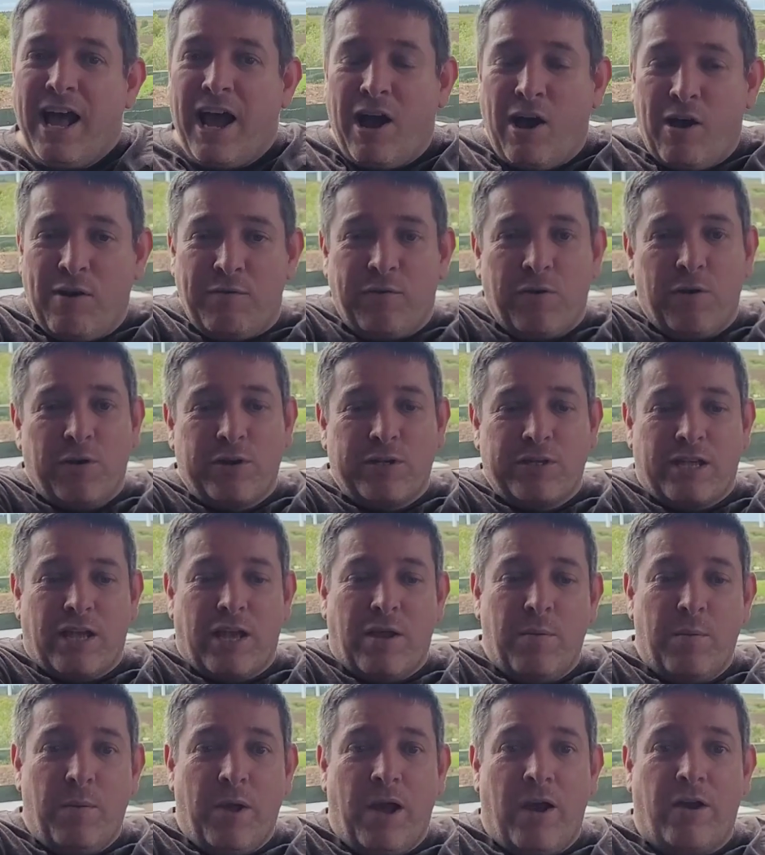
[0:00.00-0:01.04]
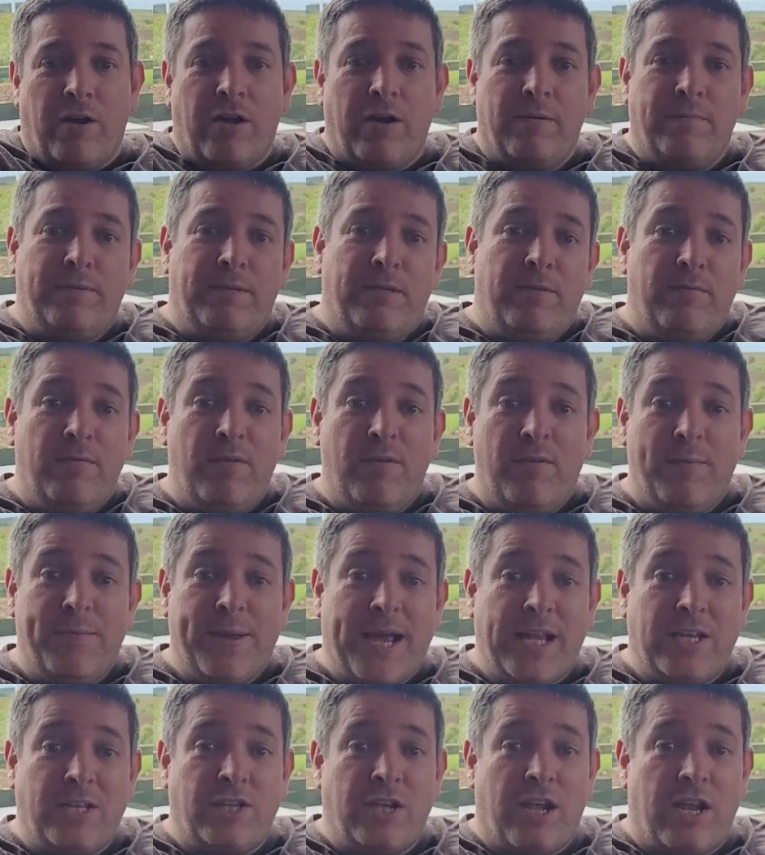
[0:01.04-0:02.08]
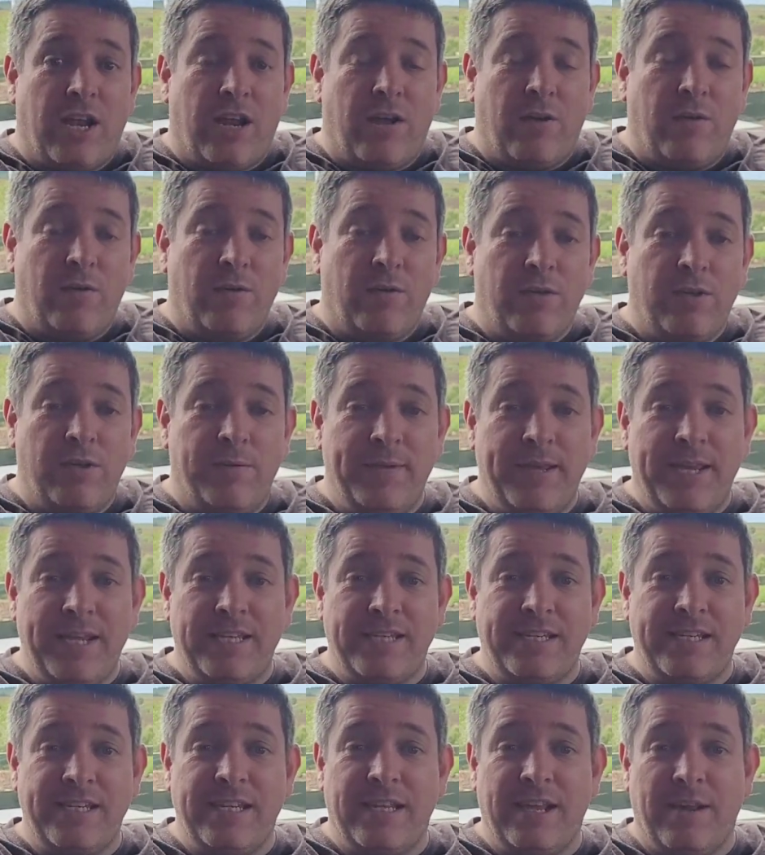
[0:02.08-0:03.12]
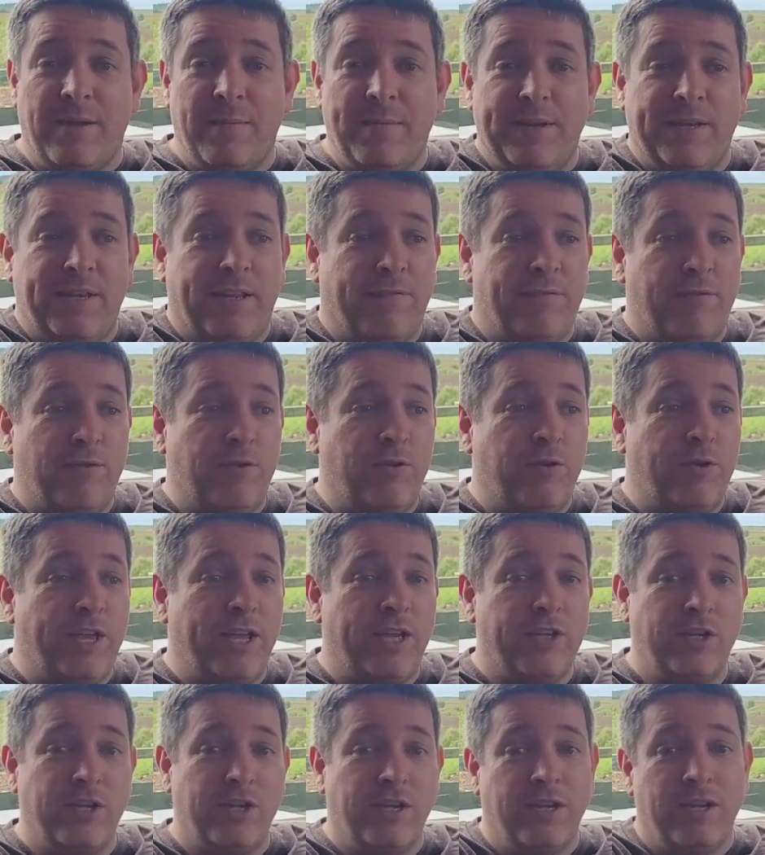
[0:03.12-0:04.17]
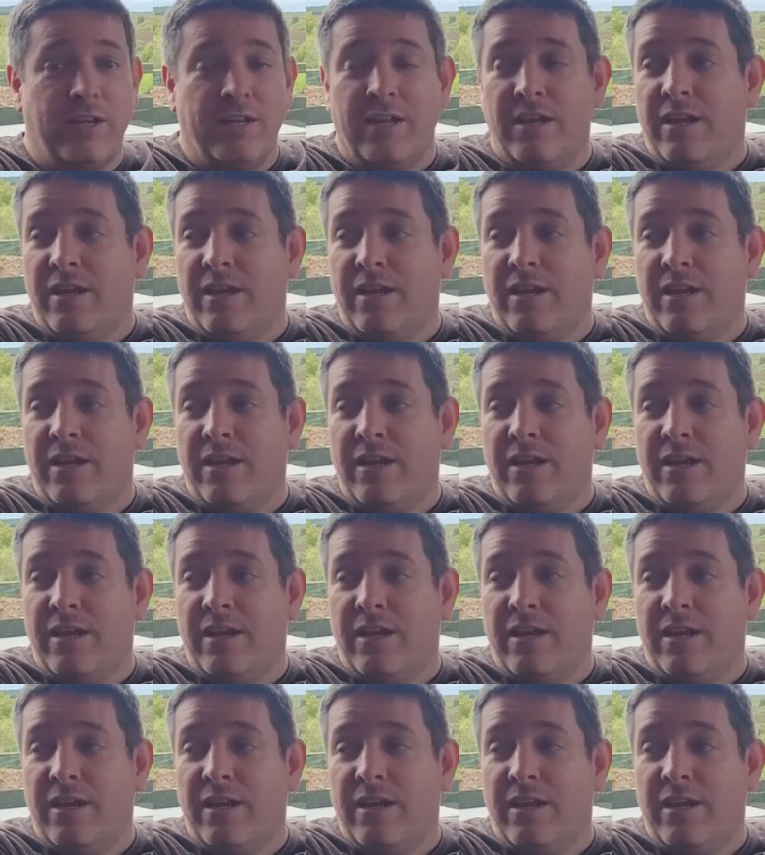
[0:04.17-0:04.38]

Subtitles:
Hello folks and welcome to the Movie Mad channel. You may see that I'm in a different location.